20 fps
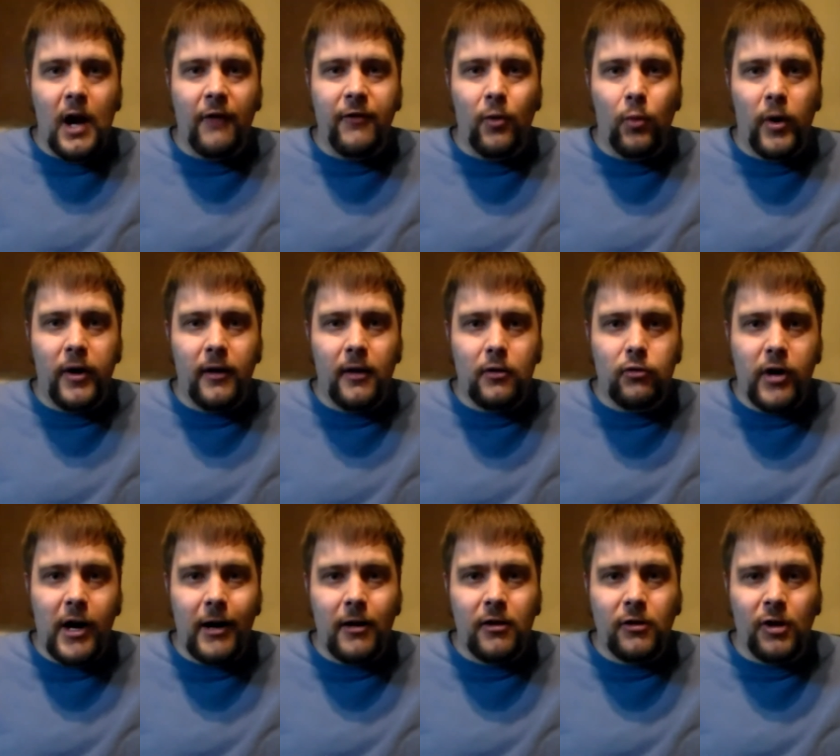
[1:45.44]
Everyone is
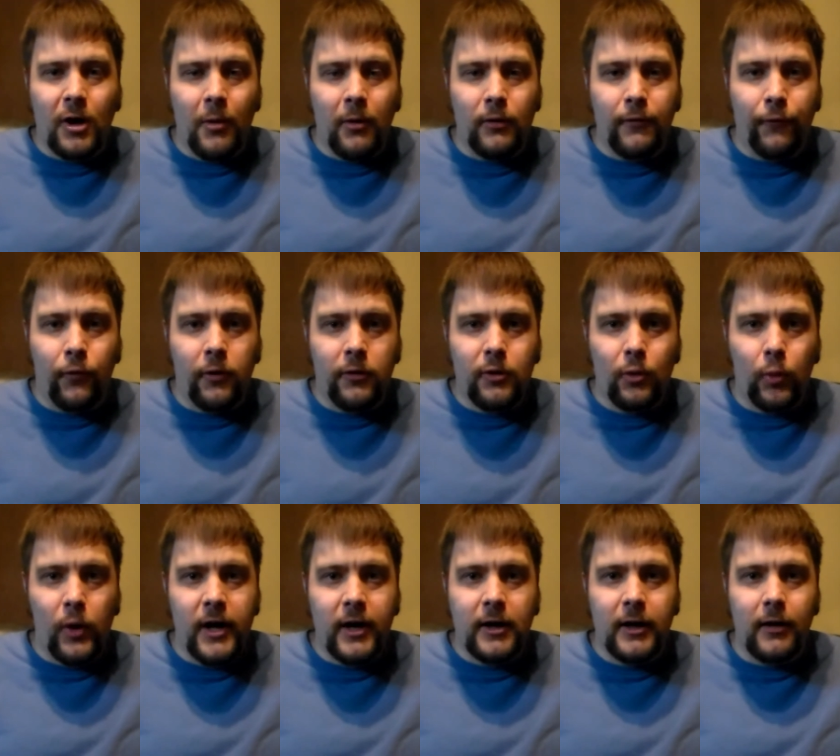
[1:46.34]
glad Star Wars The Force
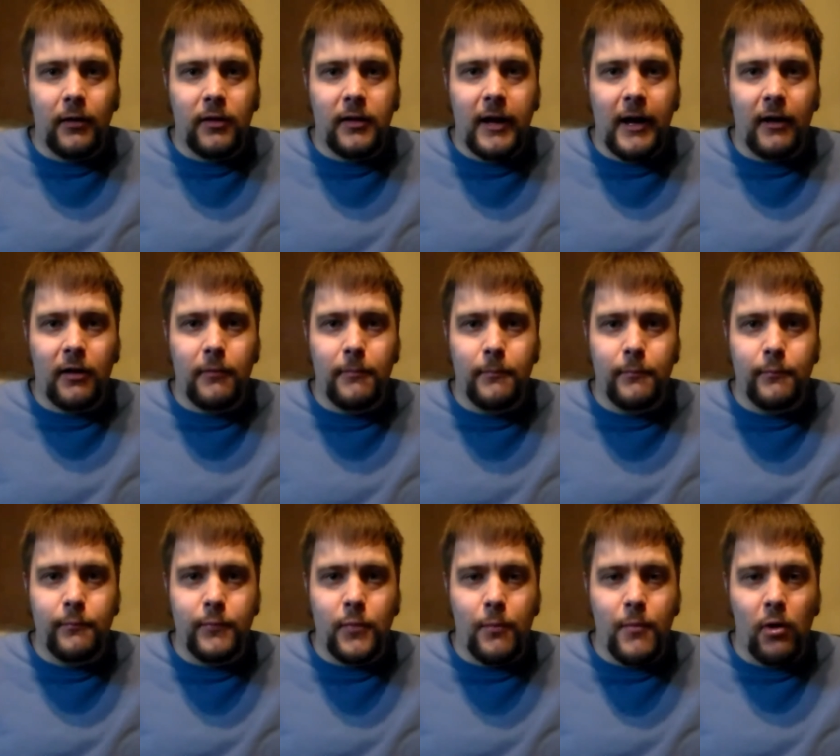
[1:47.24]
Awakens has
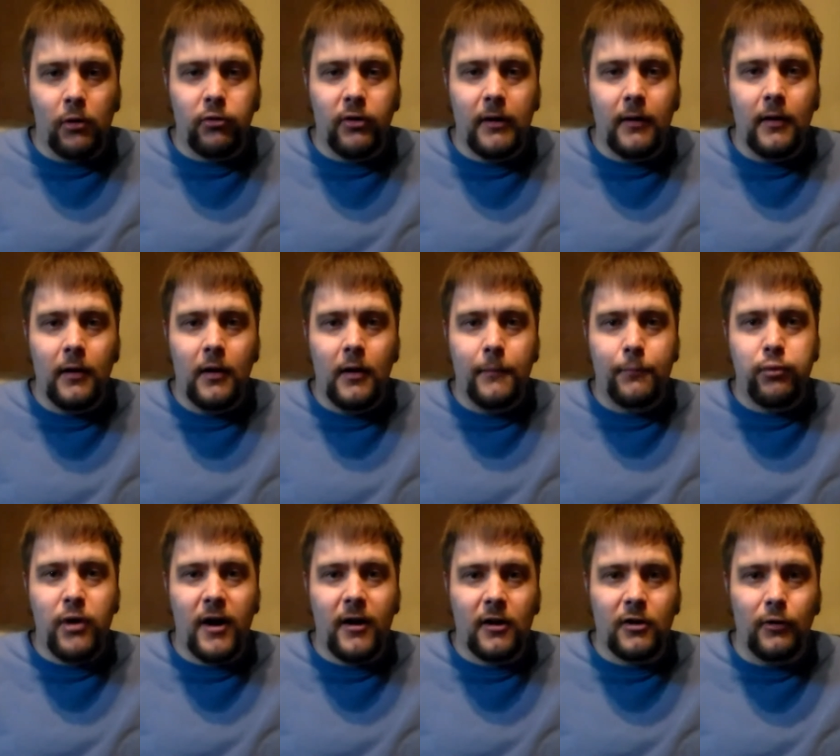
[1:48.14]
mostly
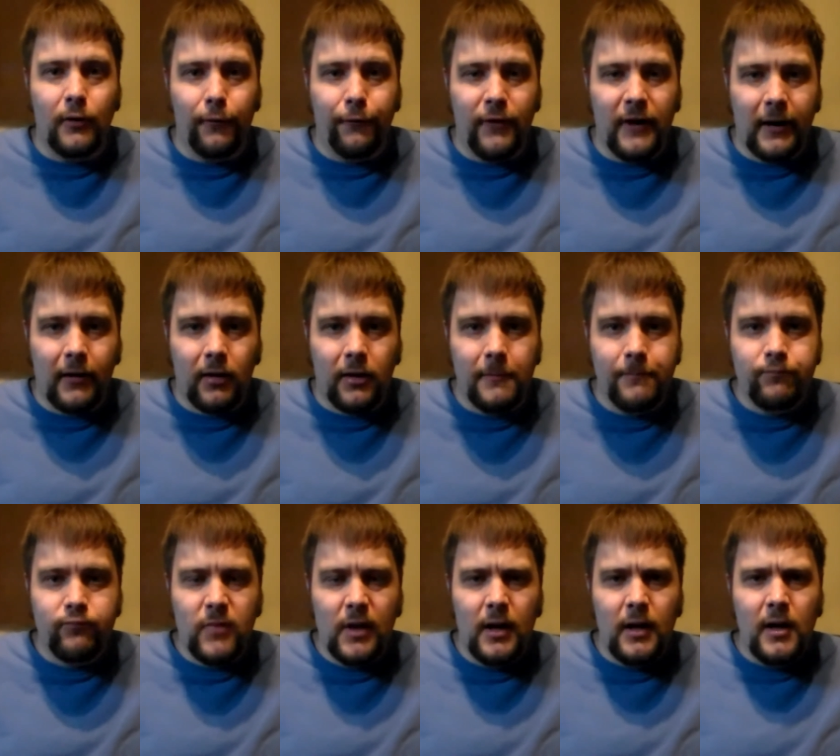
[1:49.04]
practical effects.
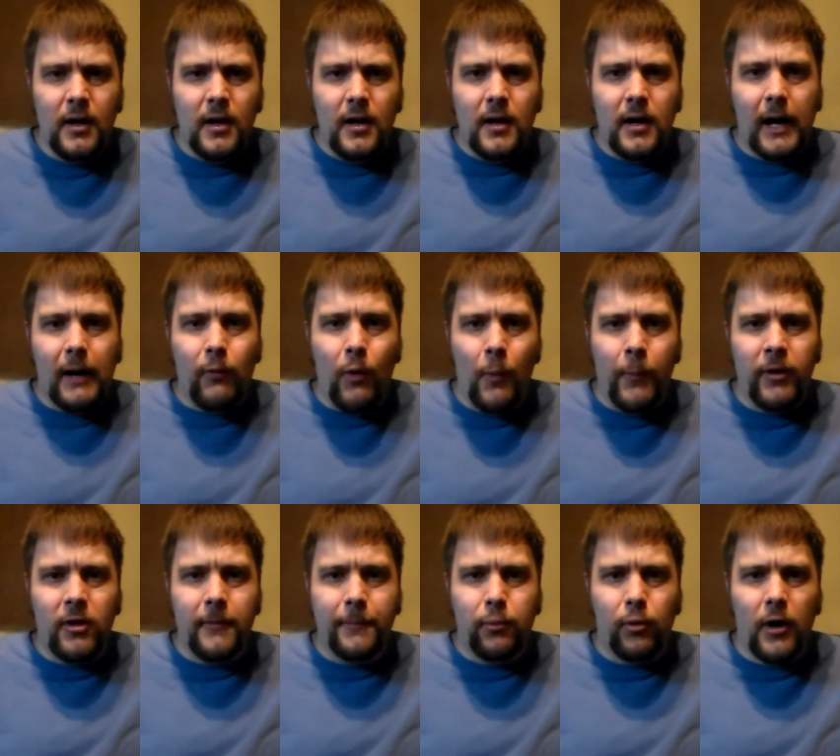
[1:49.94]
I
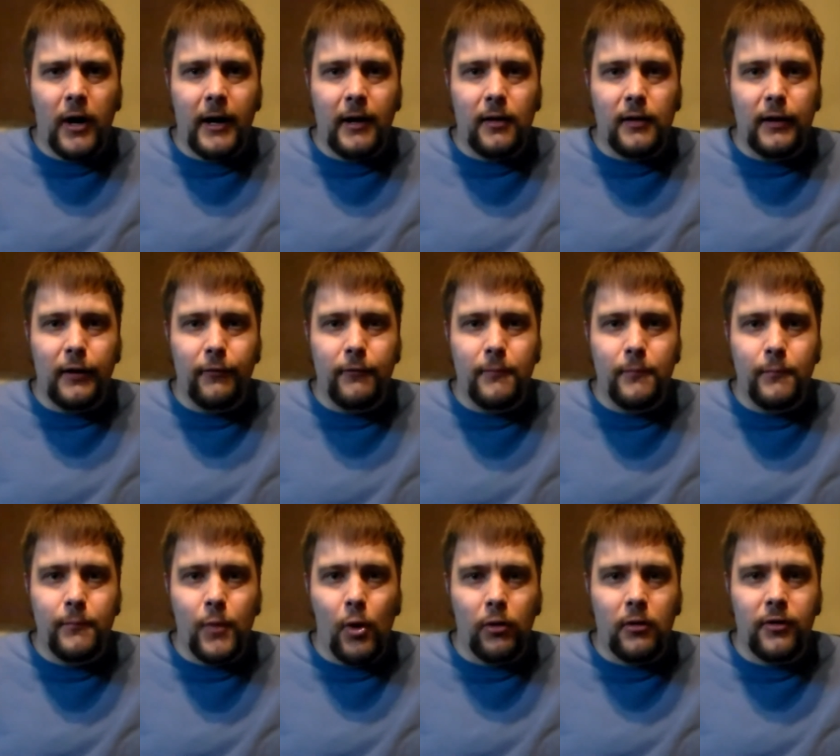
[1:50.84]
won't be surprised if
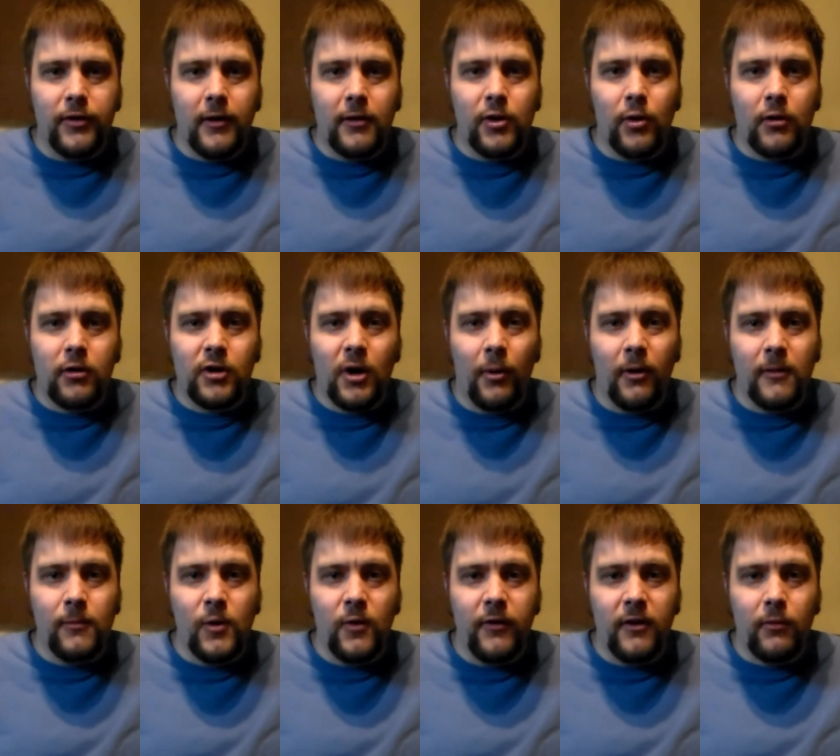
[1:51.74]
most of these new Star
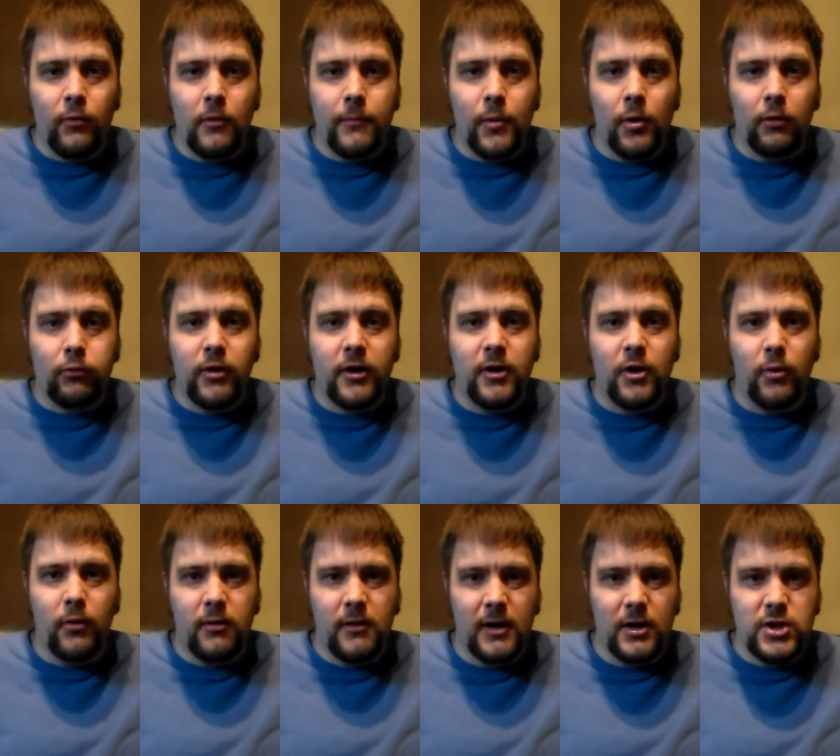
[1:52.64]
Wars movies will mostly
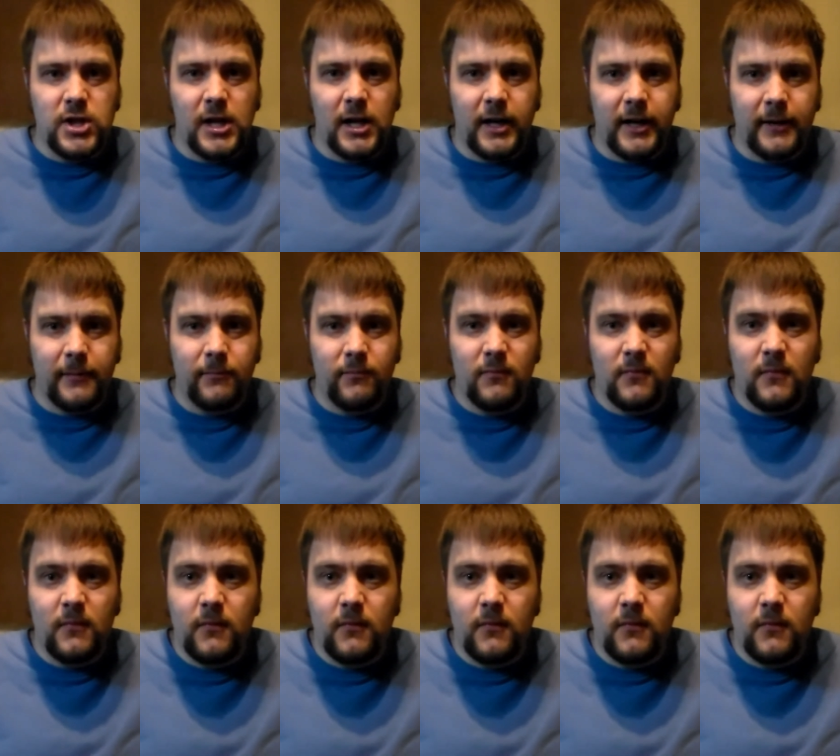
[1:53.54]
use CGI.